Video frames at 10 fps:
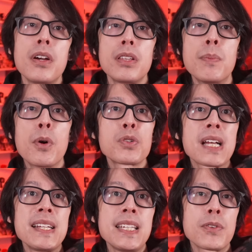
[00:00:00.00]
The most
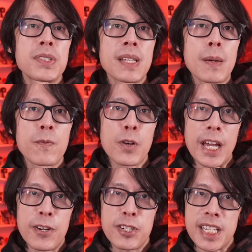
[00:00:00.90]
ideal setup for
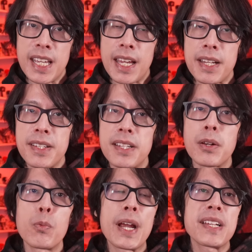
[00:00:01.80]
energy gains is a
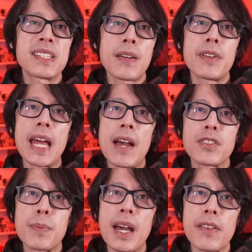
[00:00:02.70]
rank 7
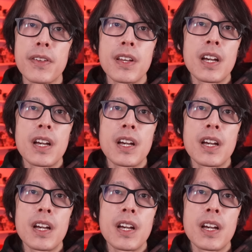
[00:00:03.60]
Aftermath,